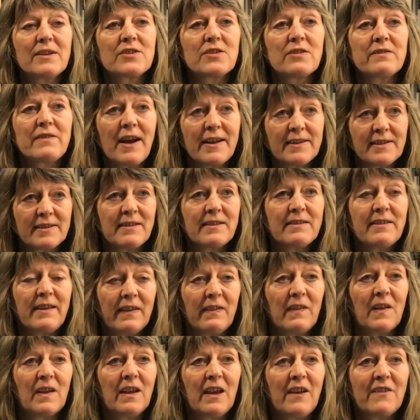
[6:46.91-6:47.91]
So that's the
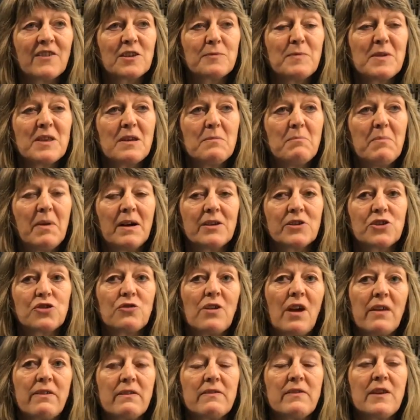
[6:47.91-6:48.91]
thing that gives me the buzz,
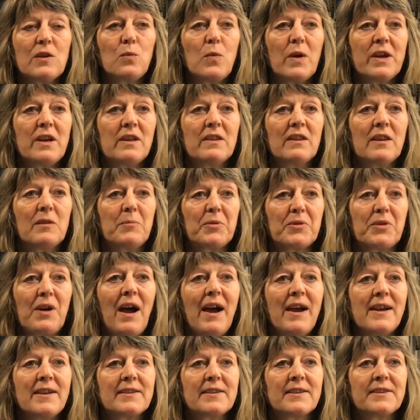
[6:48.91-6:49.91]
rather than winning the
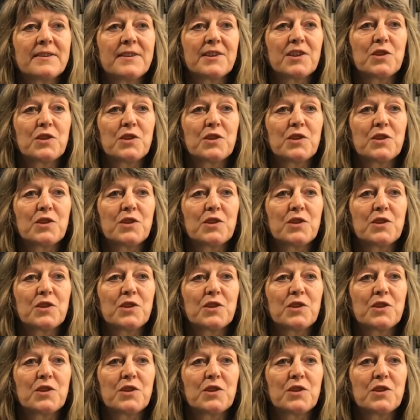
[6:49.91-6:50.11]
prizes.